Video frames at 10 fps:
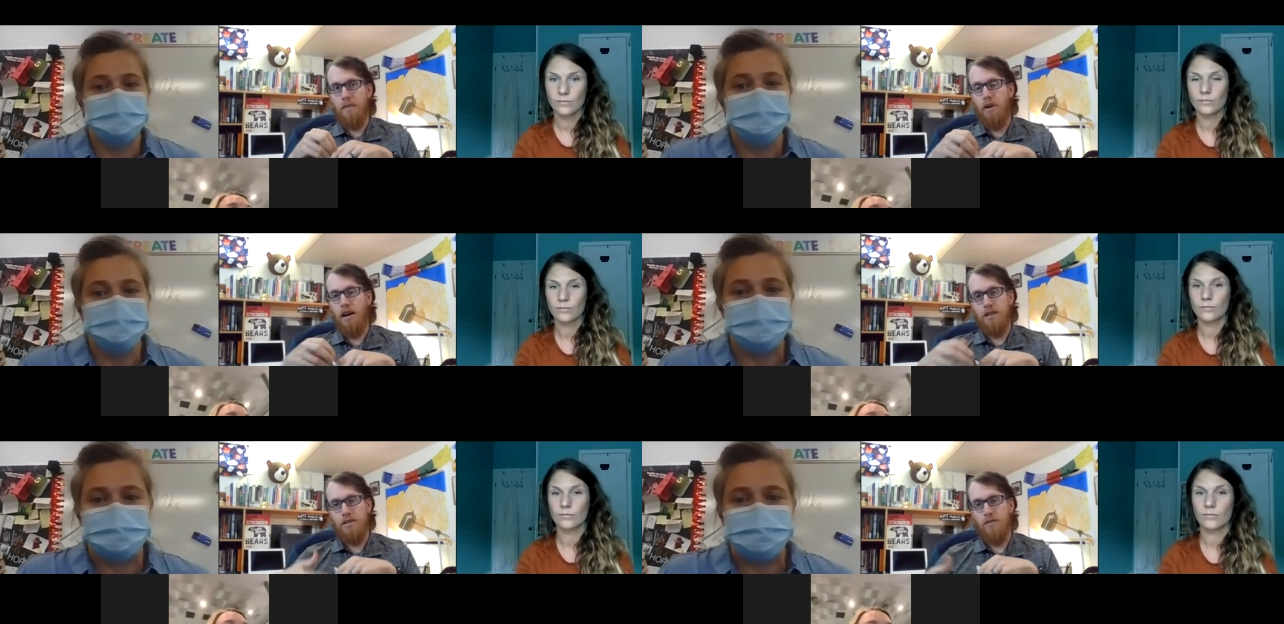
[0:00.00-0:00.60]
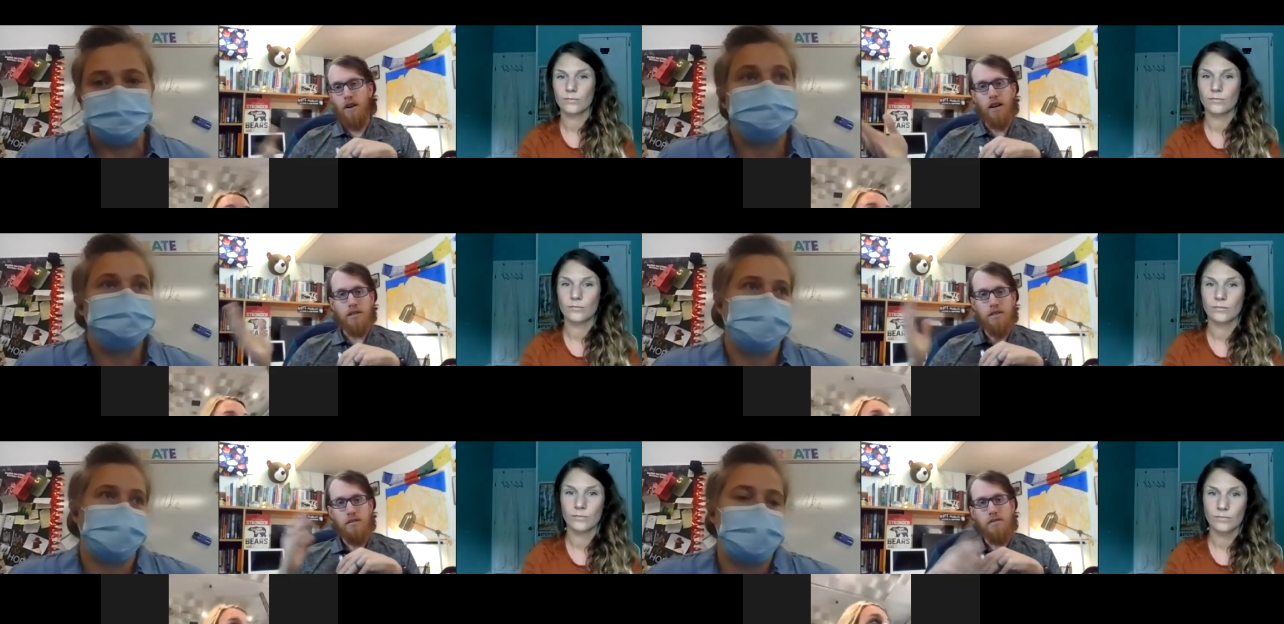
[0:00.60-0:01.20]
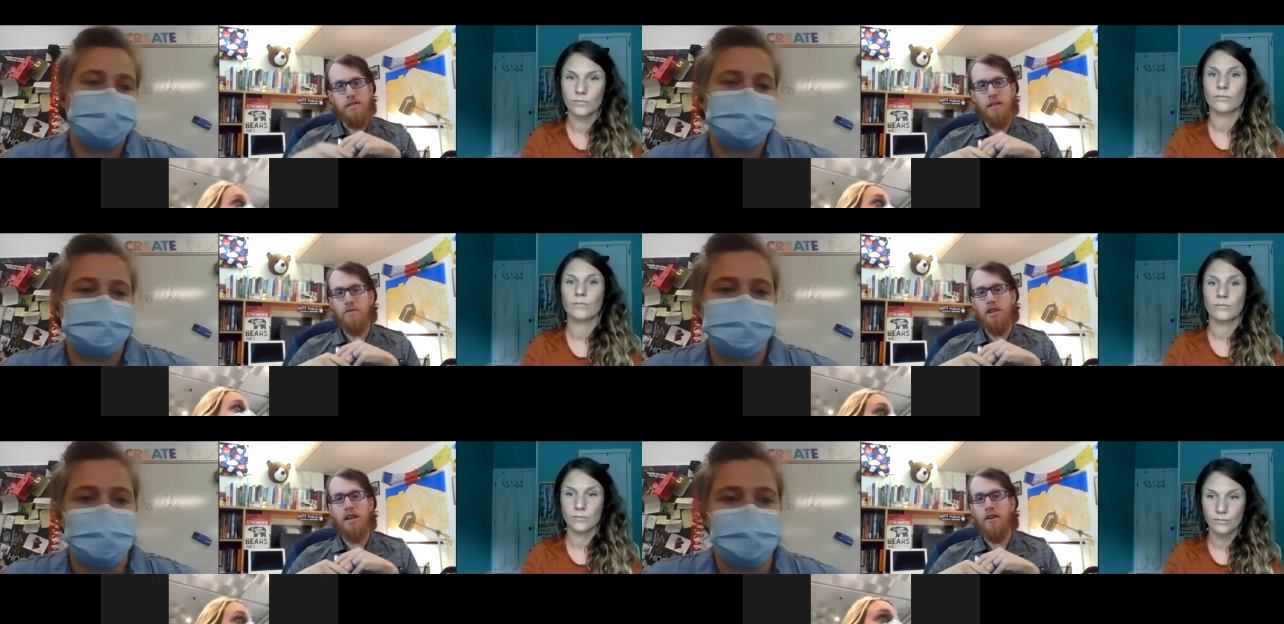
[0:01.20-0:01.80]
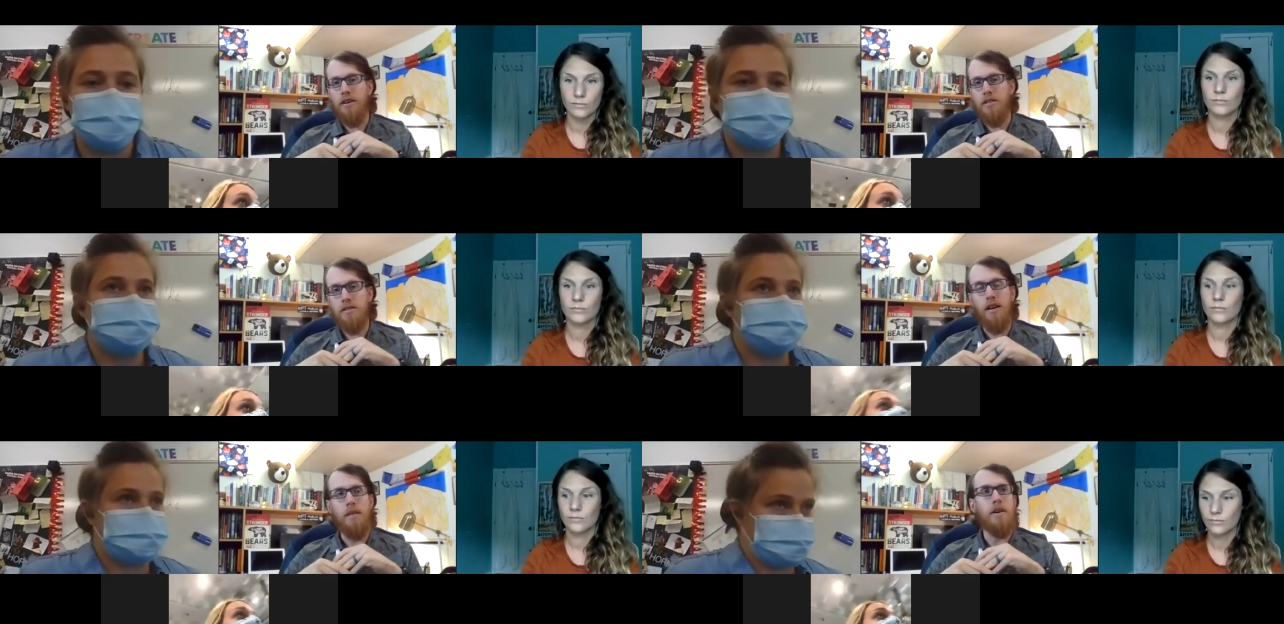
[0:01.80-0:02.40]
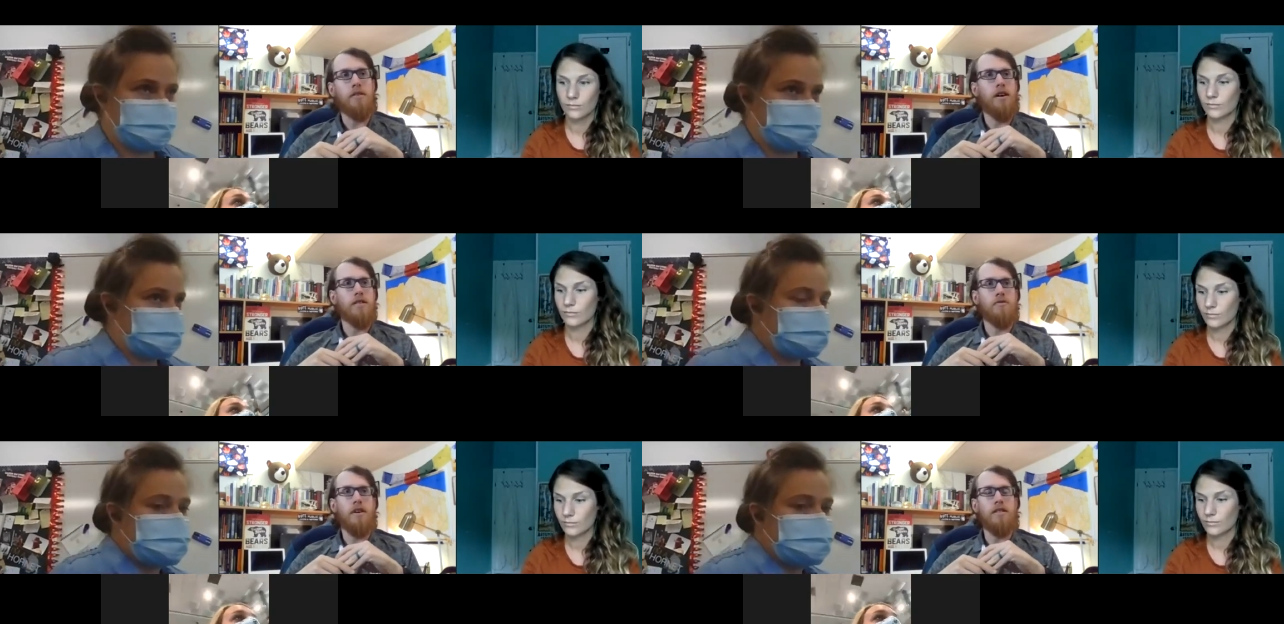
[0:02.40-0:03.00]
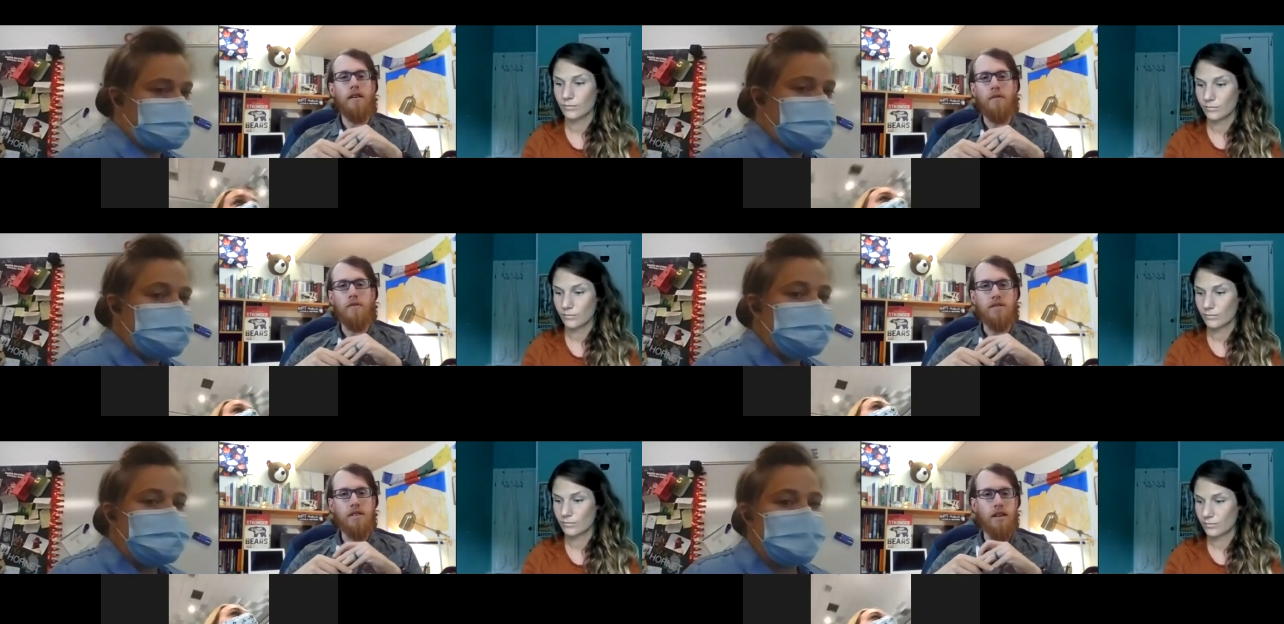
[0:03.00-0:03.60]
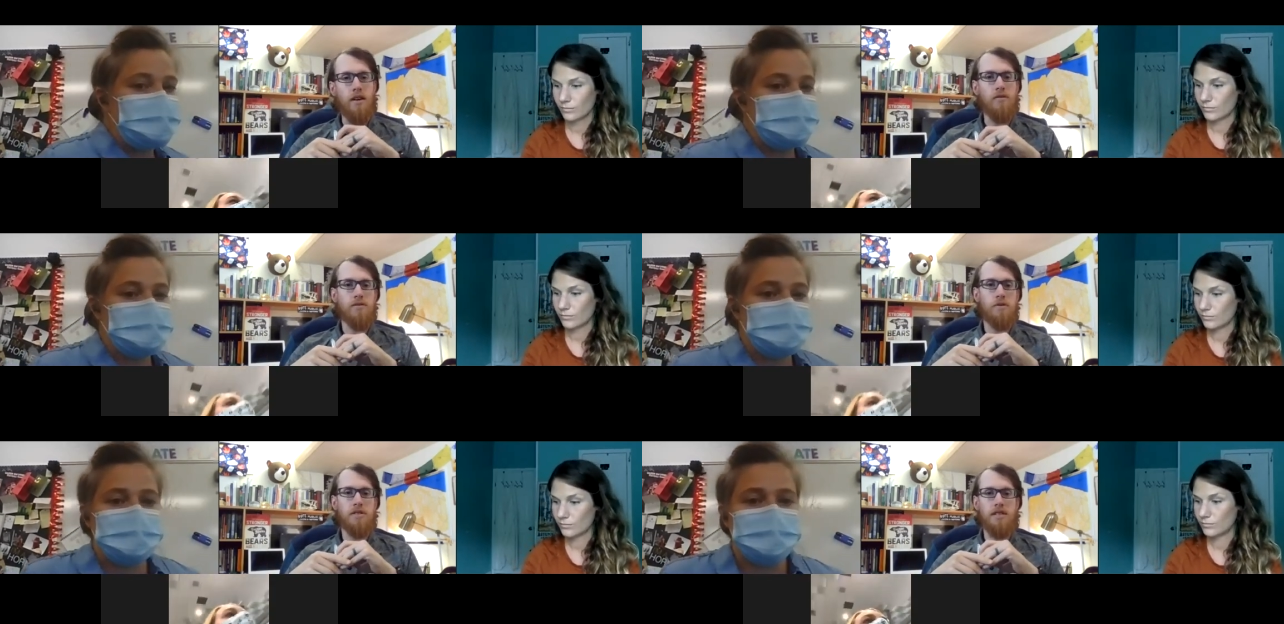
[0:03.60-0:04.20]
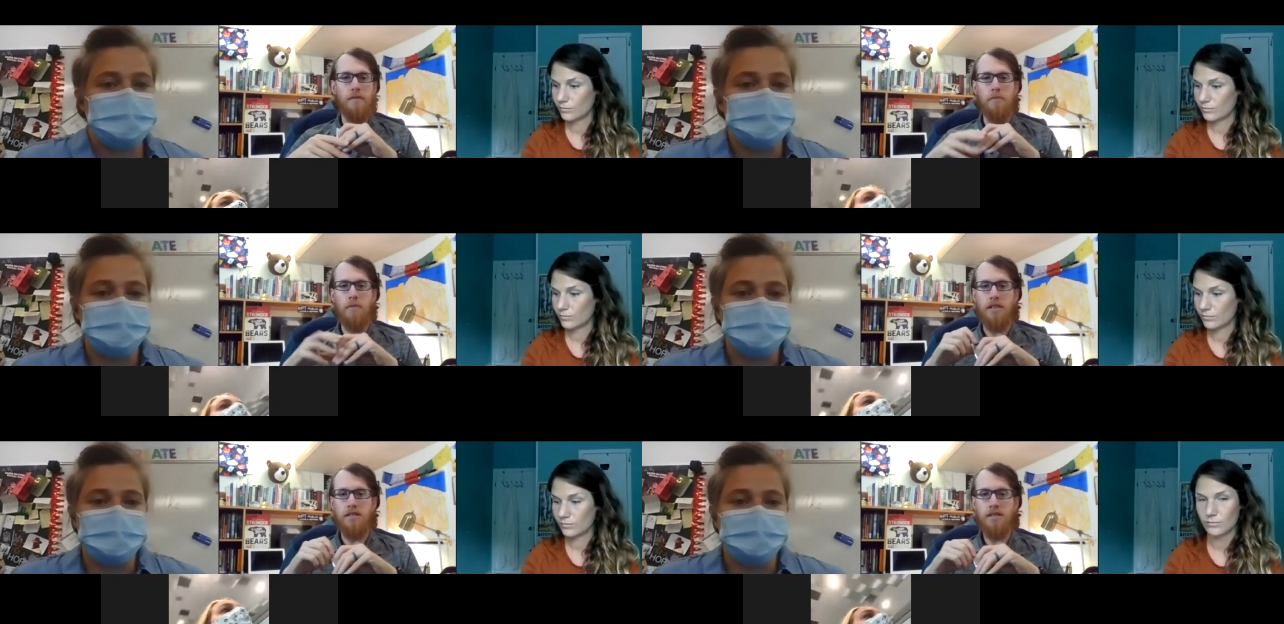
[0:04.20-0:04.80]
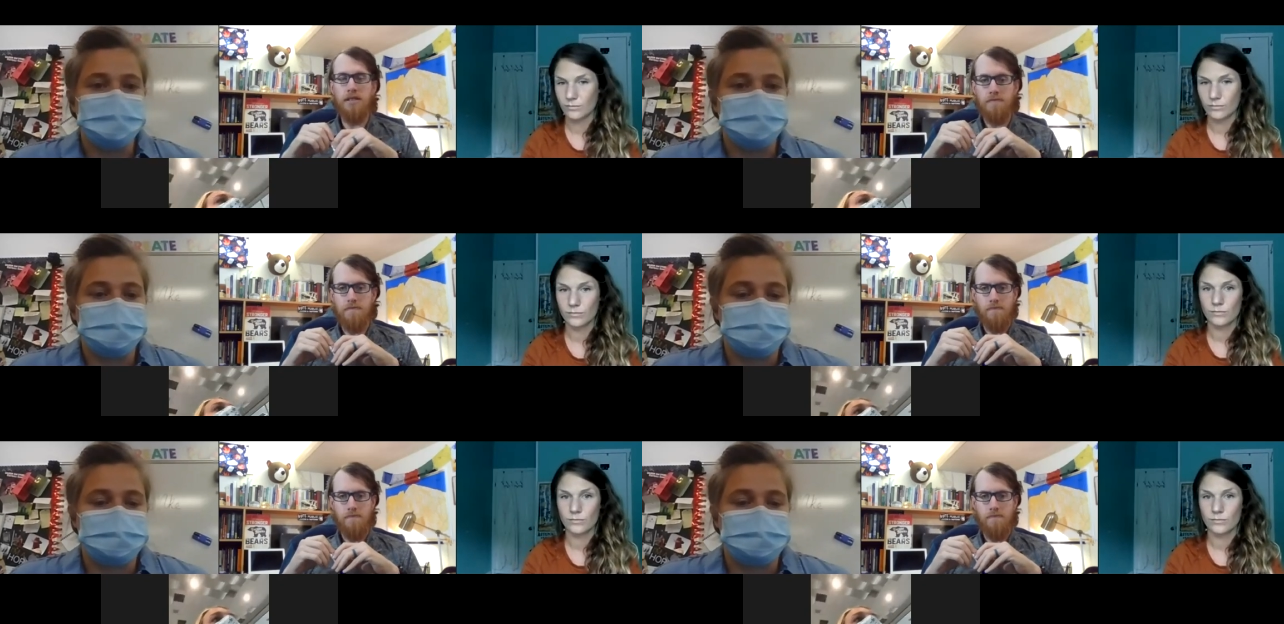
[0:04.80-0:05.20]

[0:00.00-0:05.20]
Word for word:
Speaker 1: applies across subject areas um, and across grade levels and all sorts of different places.